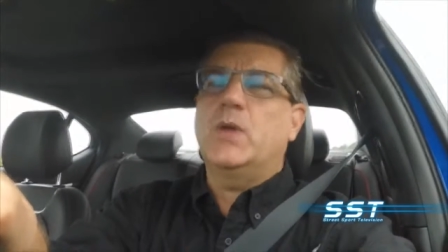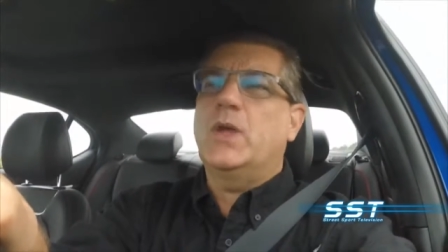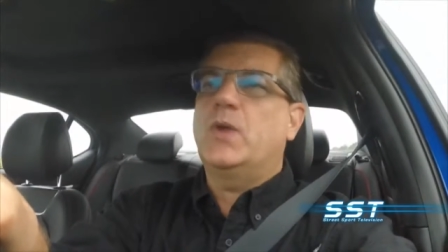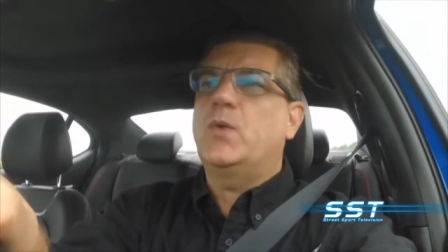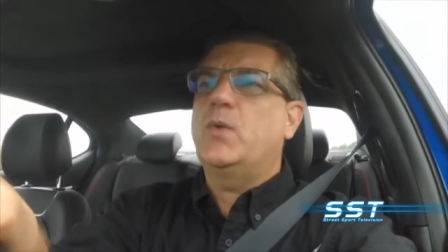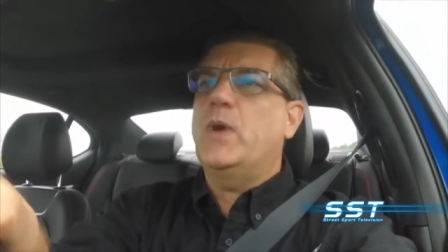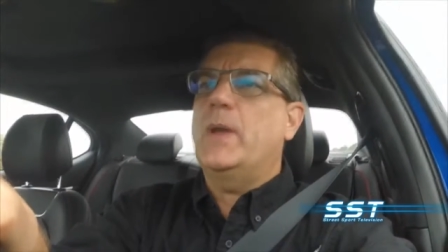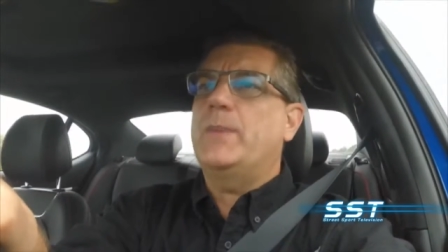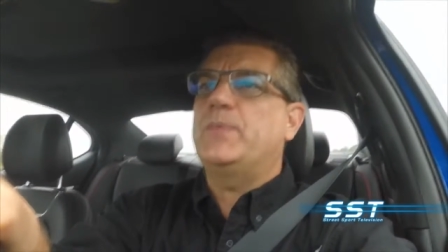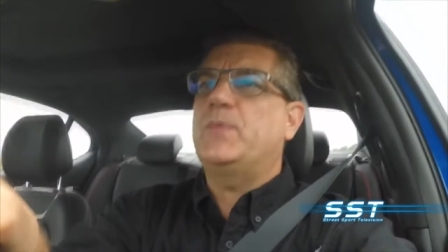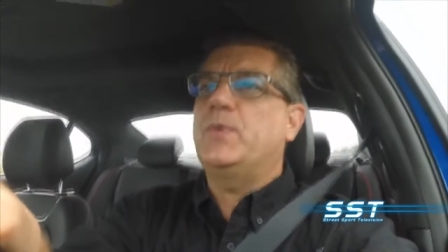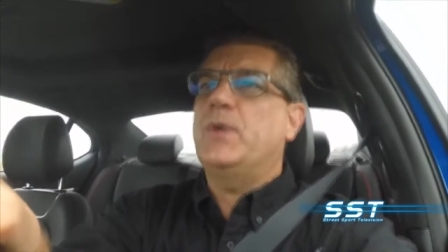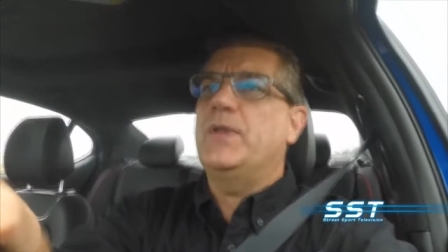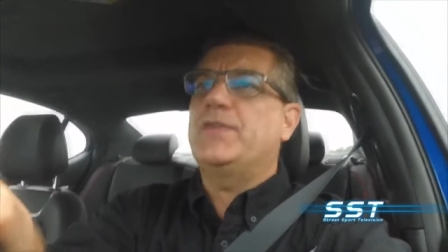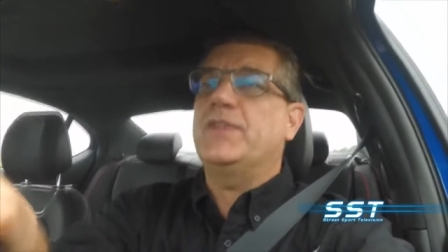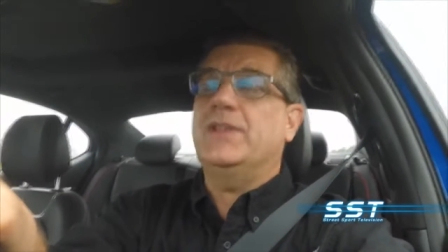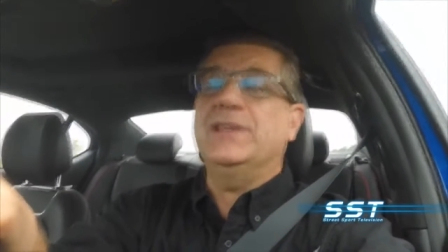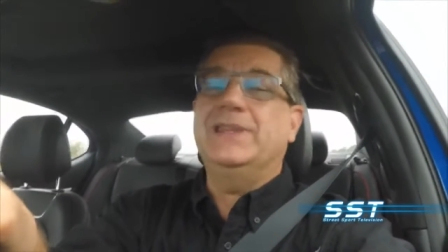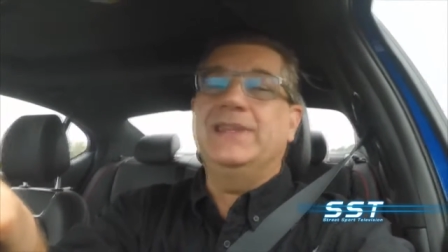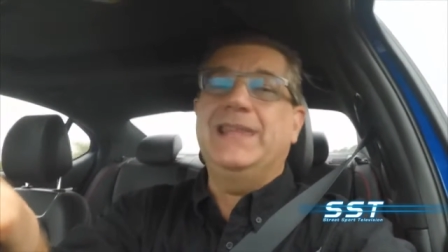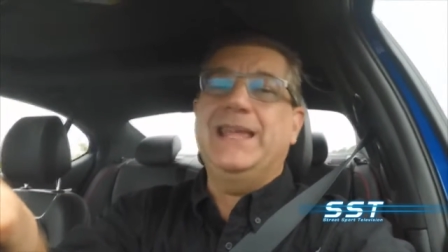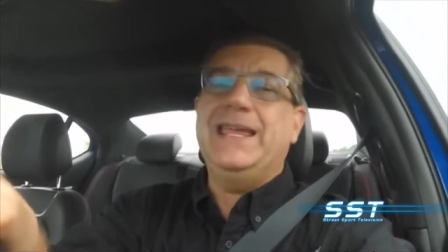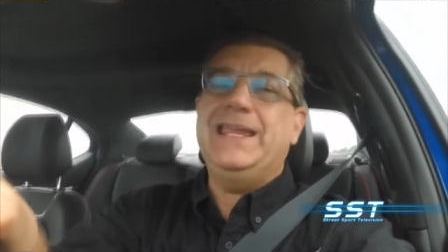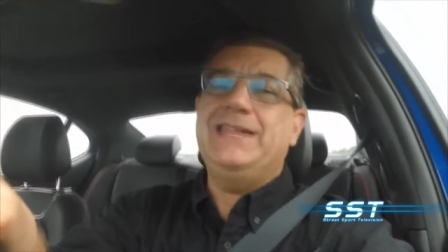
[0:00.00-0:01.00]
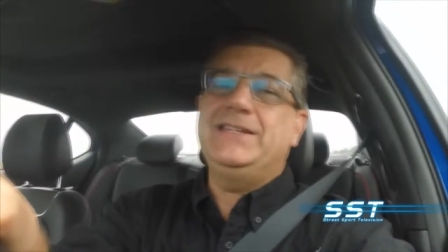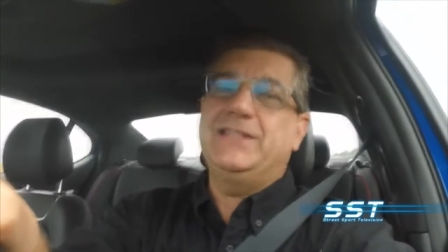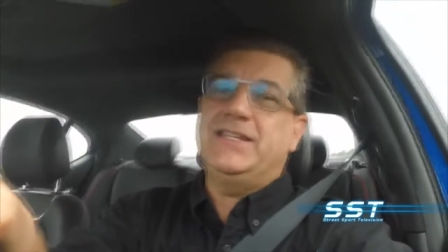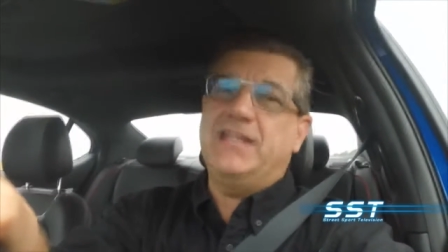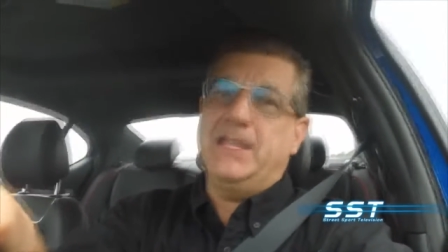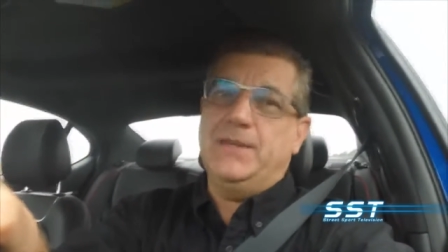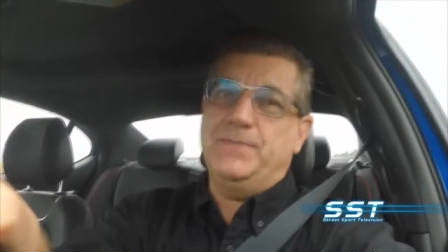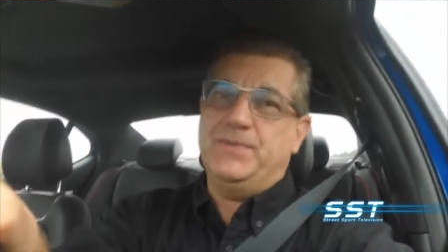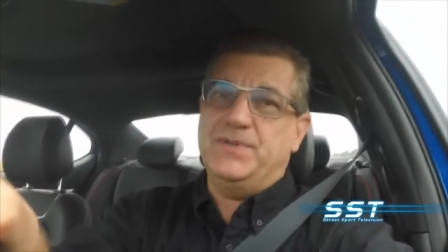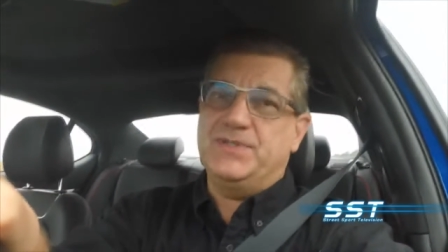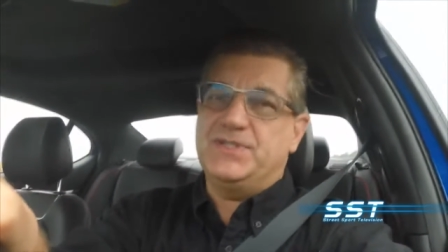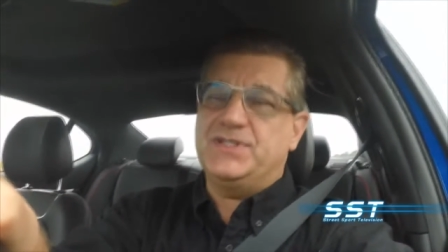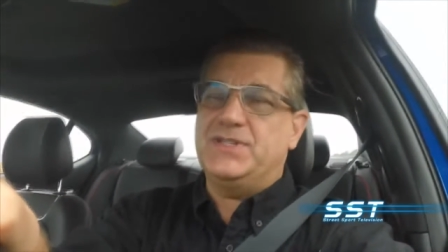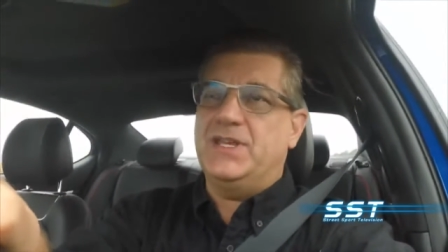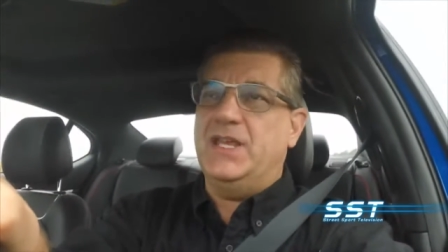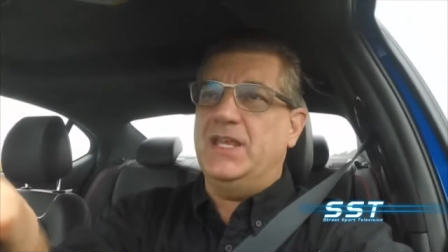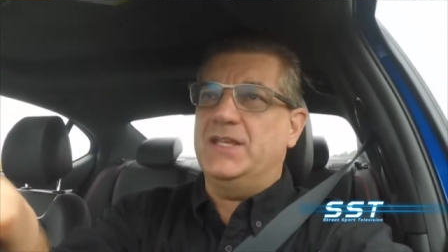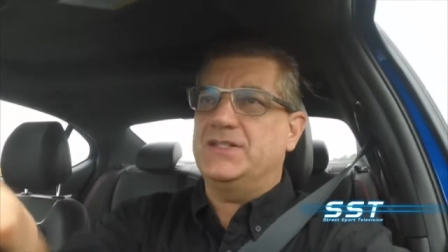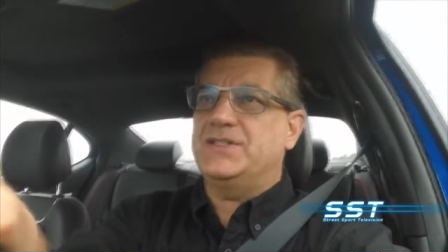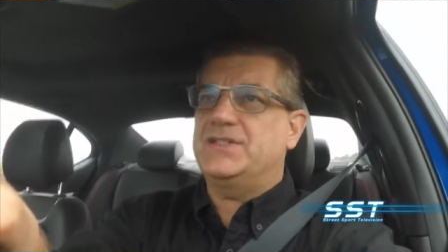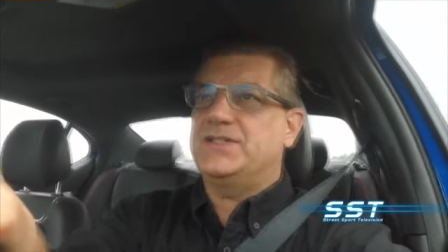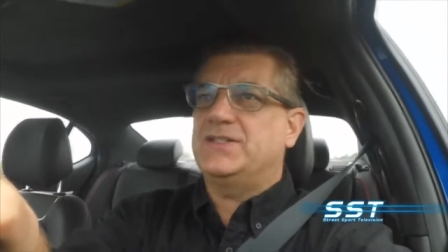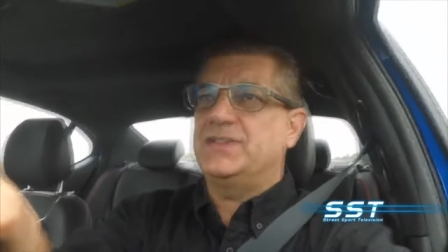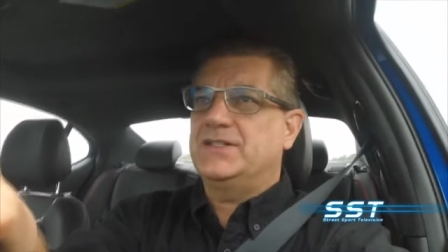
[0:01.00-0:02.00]
equipped with lane keep
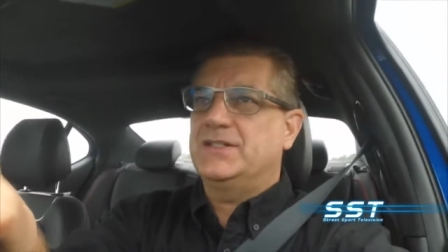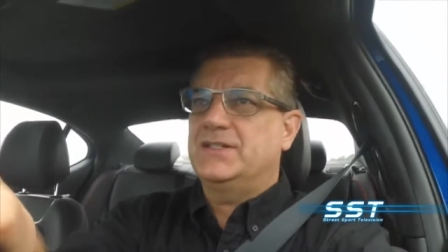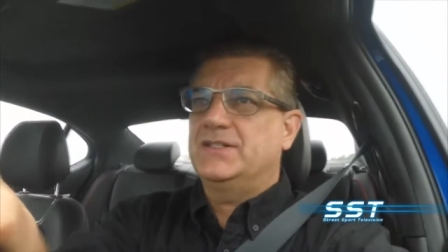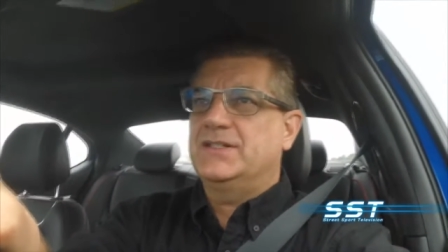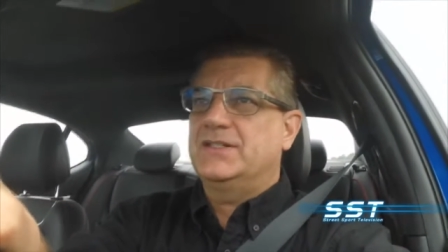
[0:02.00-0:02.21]
assist,